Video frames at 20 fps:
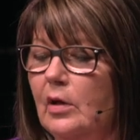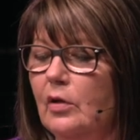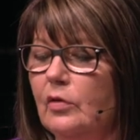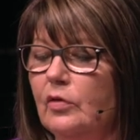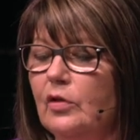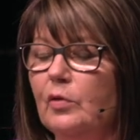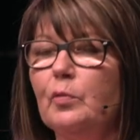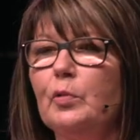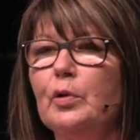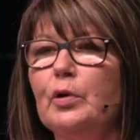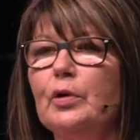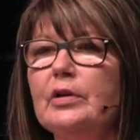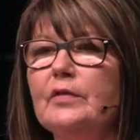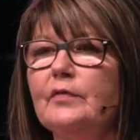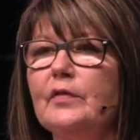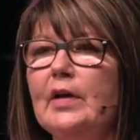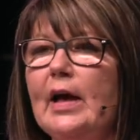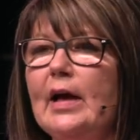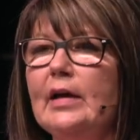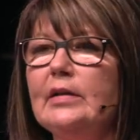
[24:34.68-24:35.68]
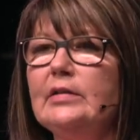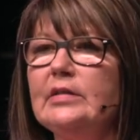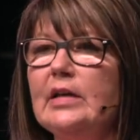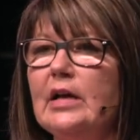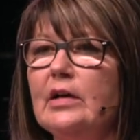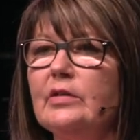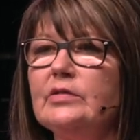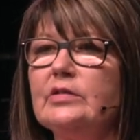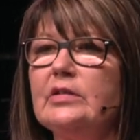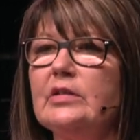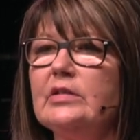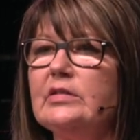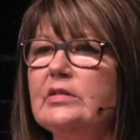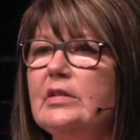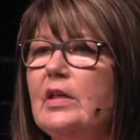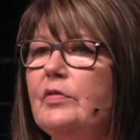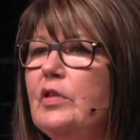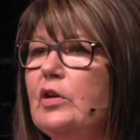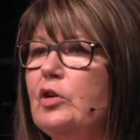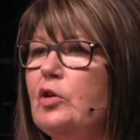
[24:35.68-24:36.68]
The Word of God tells us
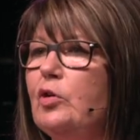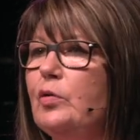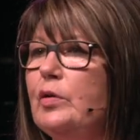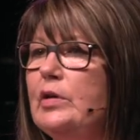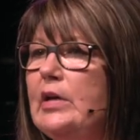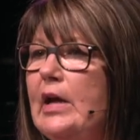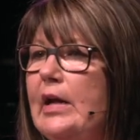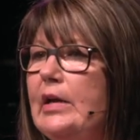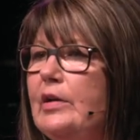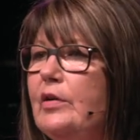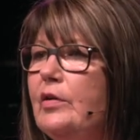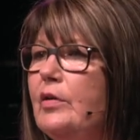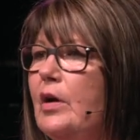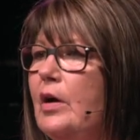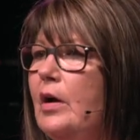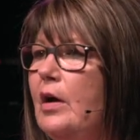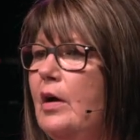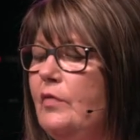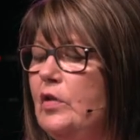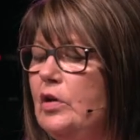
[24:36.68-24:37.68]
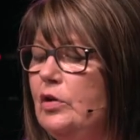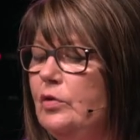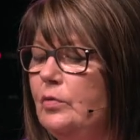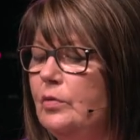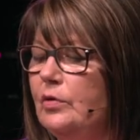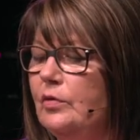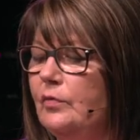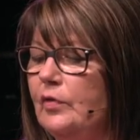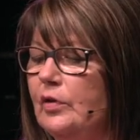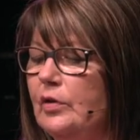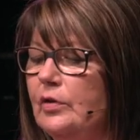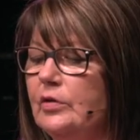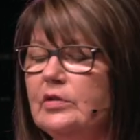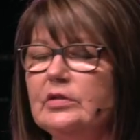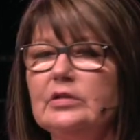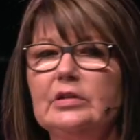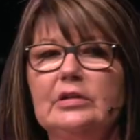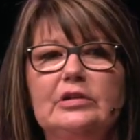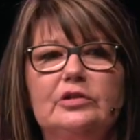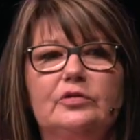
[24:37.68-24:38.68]
that the Creator of the universe
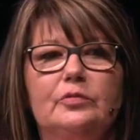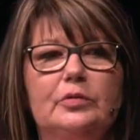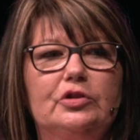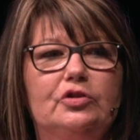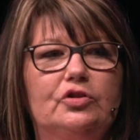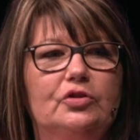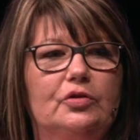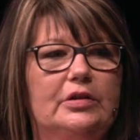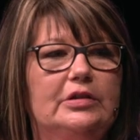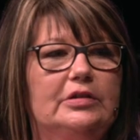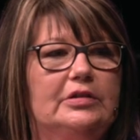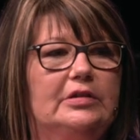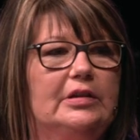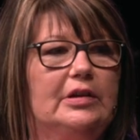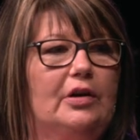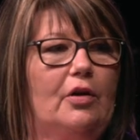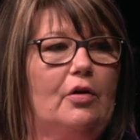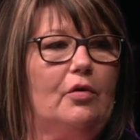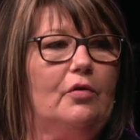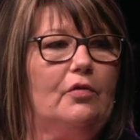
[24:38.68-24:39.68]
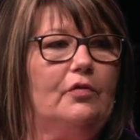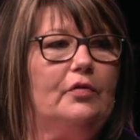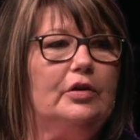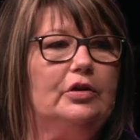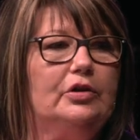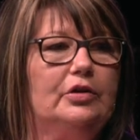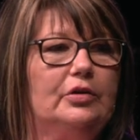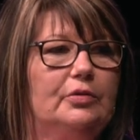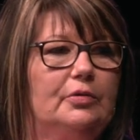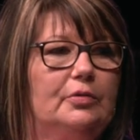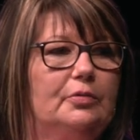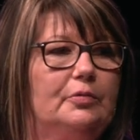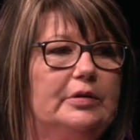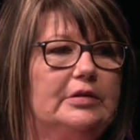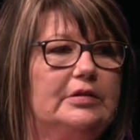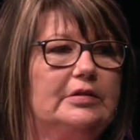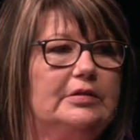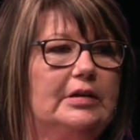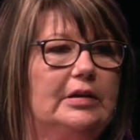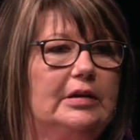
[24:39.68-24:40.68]
is rejoicing over you with
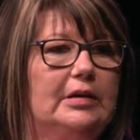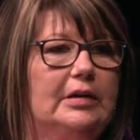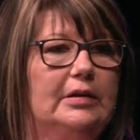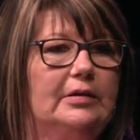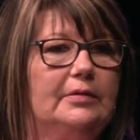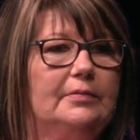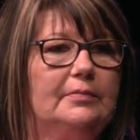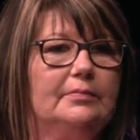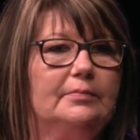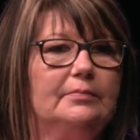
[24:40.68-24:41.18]
singing.